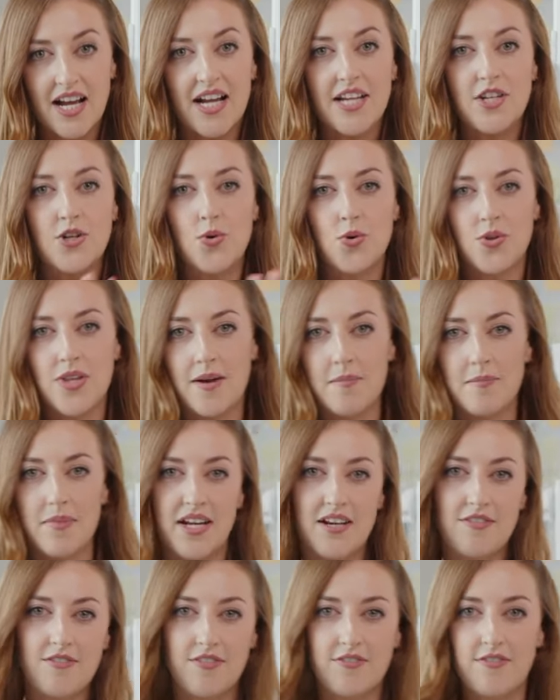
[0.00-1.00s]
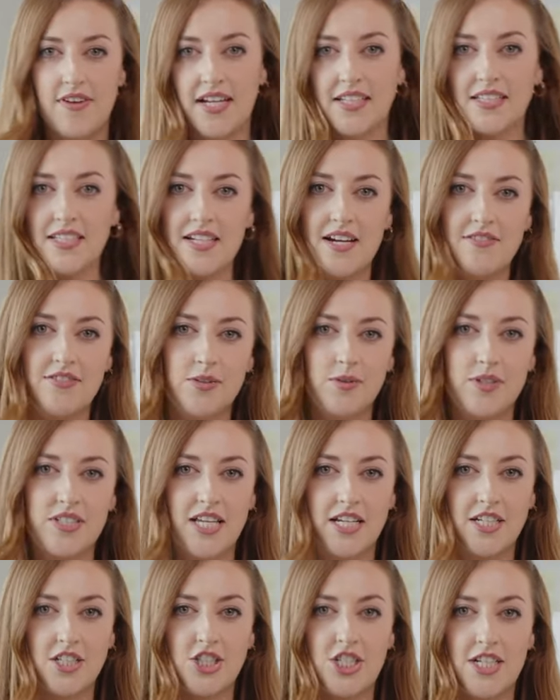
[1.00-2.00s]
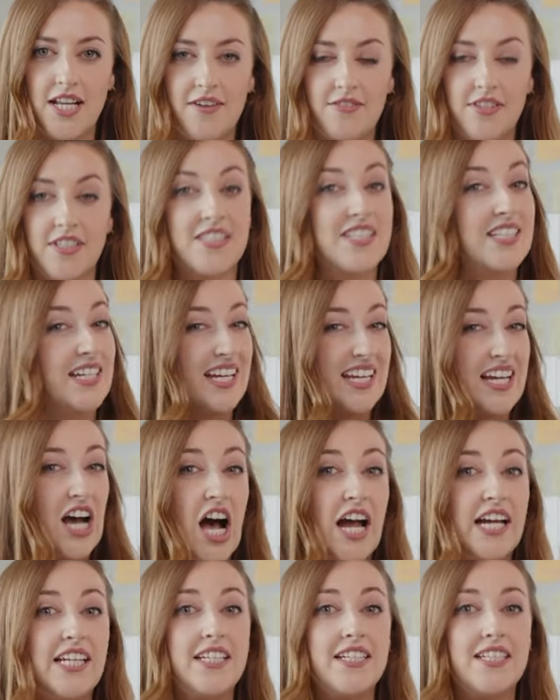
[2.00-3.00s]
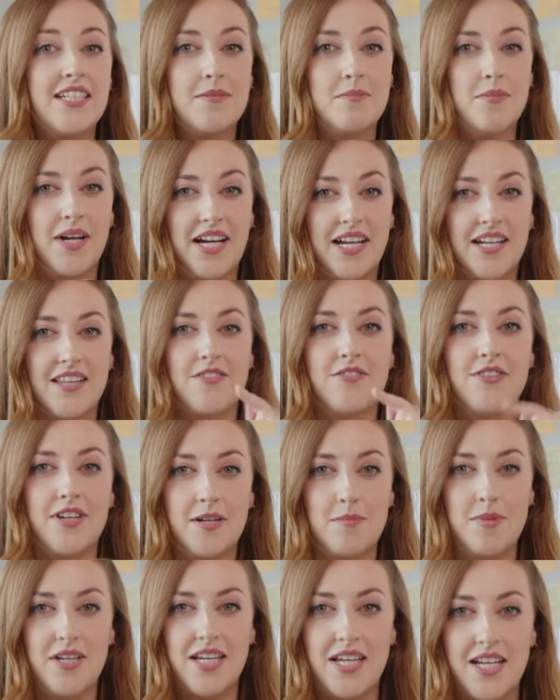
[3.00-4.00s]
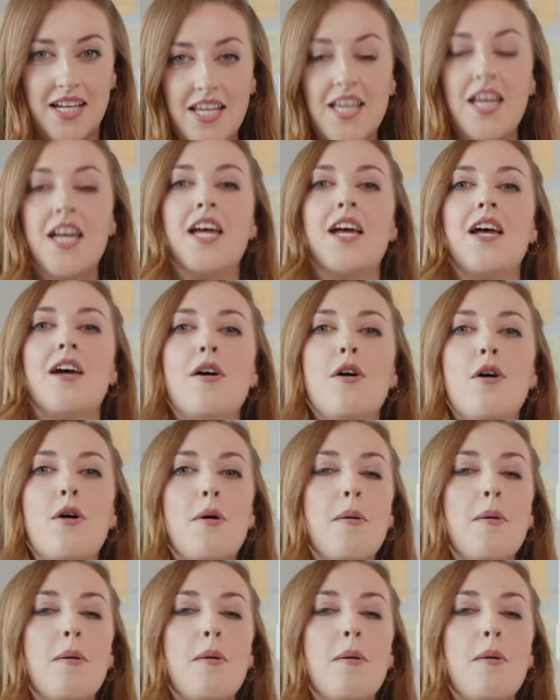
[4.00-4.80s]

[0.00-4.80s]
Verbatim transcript: I know that might have affected everyone's energy levels. It kind of did mine at the very beginning. We still have